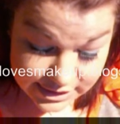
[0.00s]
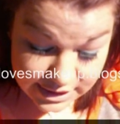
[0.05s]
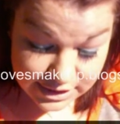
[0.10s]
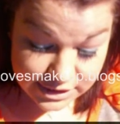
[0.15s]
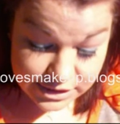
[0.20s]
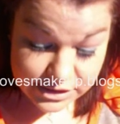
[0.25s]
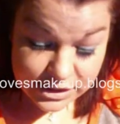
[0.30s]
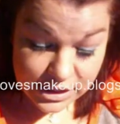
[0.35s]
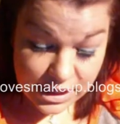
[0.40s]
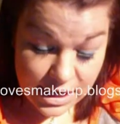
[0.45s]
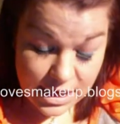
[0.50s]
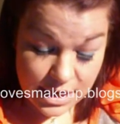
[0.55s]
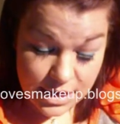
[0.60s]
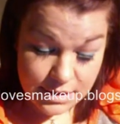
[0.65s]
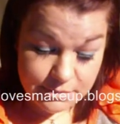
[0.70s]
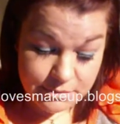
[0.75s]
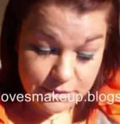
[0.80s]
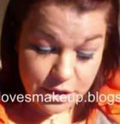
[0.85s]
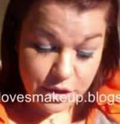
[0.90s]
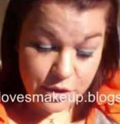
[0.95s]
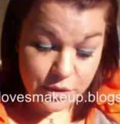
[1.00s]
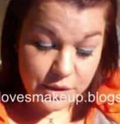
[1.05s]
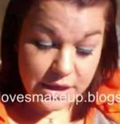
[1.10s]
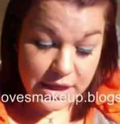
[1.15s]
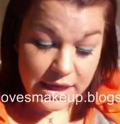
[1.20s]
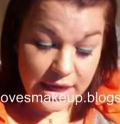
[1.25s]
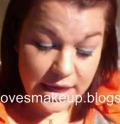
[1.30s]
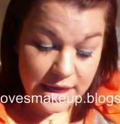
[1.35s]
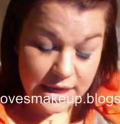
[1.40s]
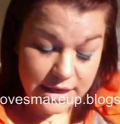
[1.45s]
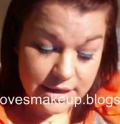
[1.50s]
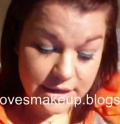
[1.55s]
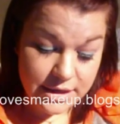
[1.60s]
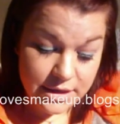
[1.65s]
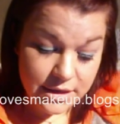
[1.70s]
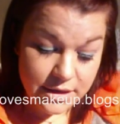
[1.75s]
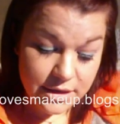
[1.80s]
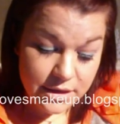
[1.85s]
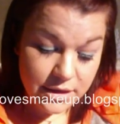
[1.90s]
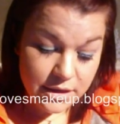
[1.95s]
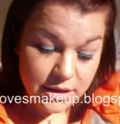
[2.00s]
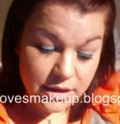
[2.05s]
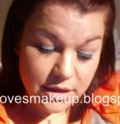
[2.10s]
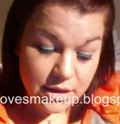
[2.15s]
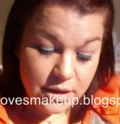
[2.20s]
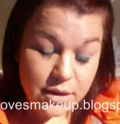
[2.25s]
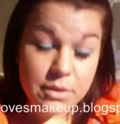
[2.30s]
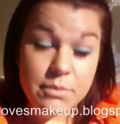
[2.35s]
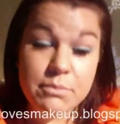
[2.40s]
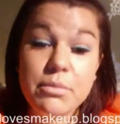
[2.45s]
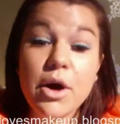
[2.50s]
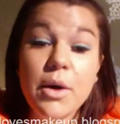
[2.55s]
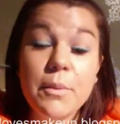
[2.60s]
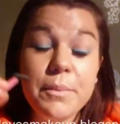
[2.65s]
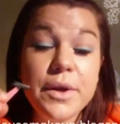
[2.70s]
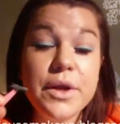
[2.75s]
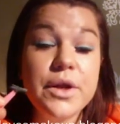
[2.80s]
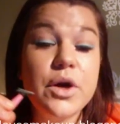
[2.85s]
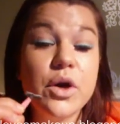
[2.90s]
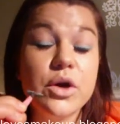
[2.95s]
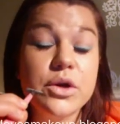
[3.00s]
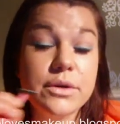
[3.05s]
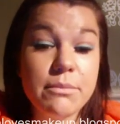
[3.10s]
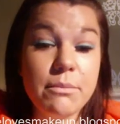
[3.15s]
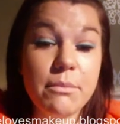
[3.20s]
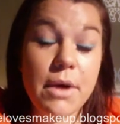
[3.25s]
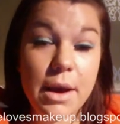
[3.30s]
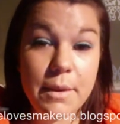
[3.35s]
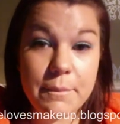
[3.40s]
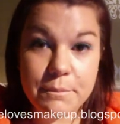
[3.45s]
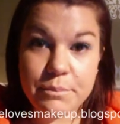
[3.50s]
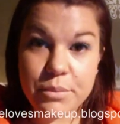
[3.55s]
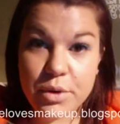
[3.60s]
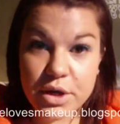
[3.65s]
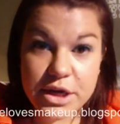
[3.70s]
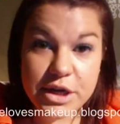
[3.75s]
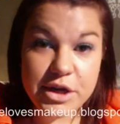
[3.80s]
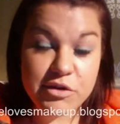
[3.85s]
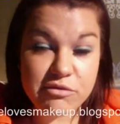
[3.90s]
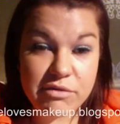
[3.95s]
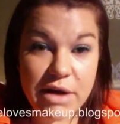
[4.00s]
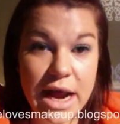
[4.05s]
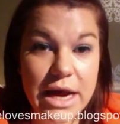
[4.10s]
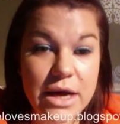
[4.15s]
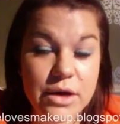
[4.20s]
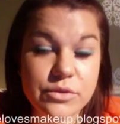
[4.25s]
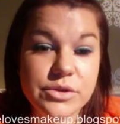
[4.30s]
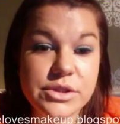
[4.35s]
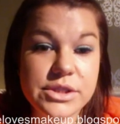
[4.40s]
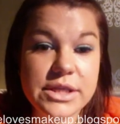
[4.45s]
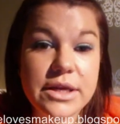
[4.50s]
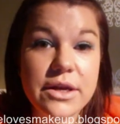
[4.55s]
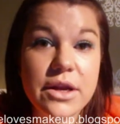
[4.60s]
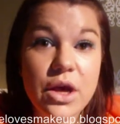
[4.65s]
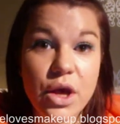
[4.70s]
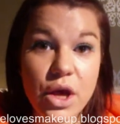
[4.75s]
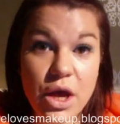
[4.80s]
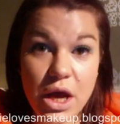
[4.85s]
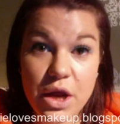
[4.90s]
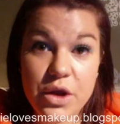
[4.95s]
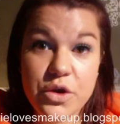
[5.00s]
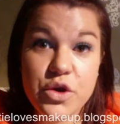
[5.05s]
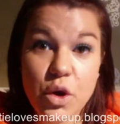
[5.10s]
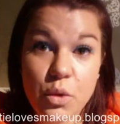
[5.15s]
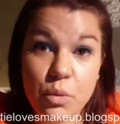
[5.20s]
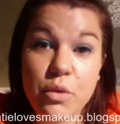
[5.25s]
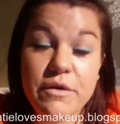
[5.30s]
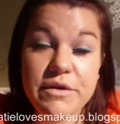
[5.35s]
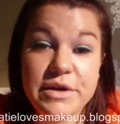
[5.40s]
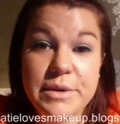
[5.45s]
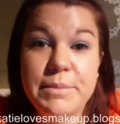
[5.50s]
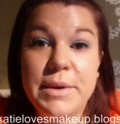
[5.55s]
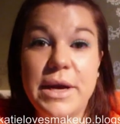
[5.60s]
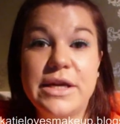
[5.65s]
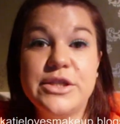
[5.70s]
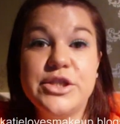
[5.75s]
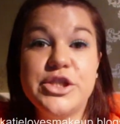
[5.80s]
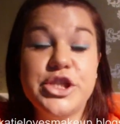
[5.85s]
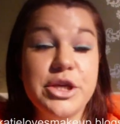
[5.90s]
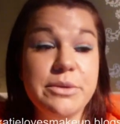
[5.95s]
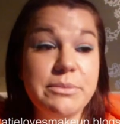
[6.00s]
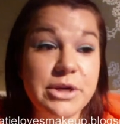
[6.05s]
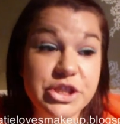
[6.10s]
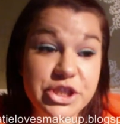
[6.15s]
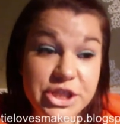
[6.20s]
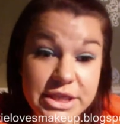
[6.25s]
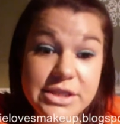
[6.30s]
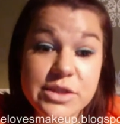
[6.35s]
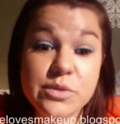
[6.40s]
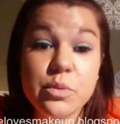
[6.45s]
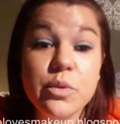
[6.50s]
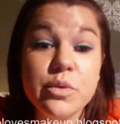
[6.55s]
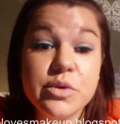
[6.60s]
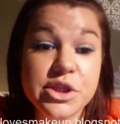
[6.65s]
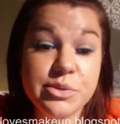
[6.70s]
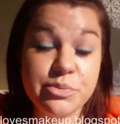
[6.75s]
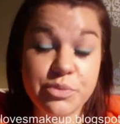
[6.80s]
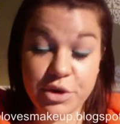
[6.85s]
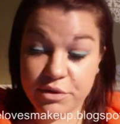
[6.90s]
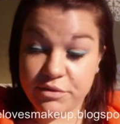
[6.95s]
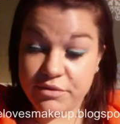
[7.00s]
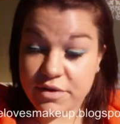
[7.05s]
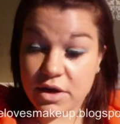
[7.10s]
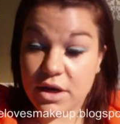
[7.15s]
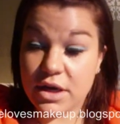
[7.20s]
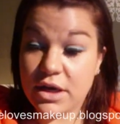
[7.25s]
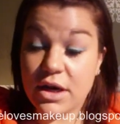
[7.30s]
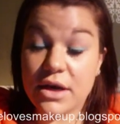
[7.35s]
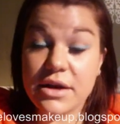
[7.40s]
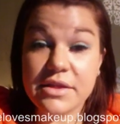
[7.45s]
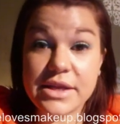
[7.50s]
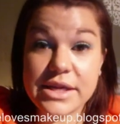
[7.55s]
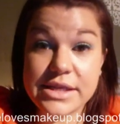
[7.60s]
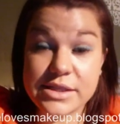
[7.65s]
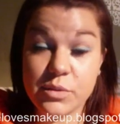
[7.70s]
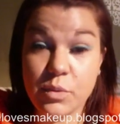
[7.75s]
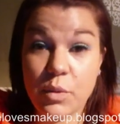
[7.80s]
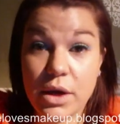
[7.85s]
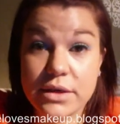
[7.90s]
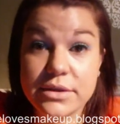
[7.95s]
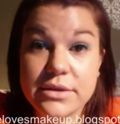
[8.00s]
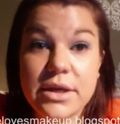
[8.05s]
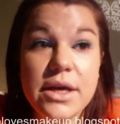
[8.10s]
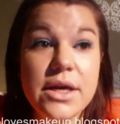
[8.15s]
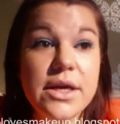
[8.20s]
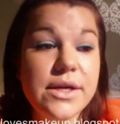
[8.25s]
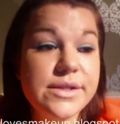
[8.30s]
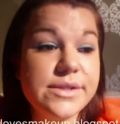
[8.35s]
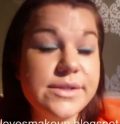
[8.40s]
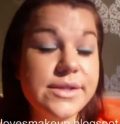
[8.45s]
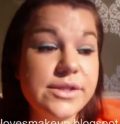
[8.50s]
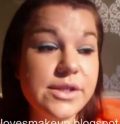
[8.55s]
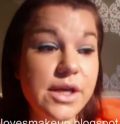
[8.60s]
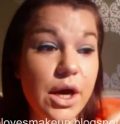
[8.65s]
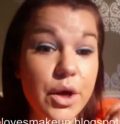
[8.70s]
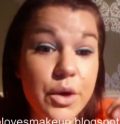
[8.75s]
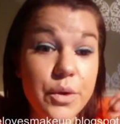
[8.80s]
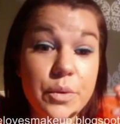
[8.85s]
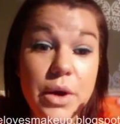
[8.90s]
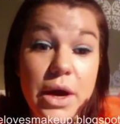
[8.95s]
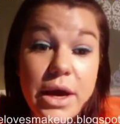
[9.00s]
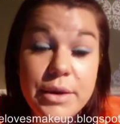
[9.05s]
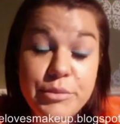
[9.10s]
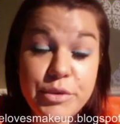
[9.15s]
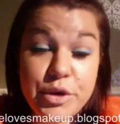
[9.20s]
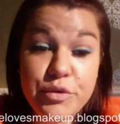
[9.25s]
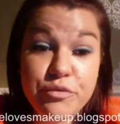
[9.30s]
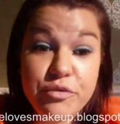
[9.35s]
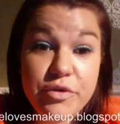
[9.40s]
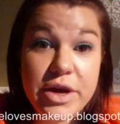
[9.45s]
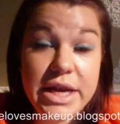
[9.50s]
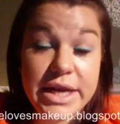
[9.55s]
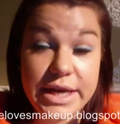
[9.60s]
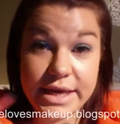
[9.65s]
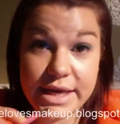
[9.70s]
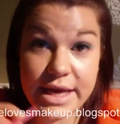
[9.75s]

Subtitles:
that you can pop it on and pull it around and not worry about it too much. It is waterproof eyeliner, this one, so you really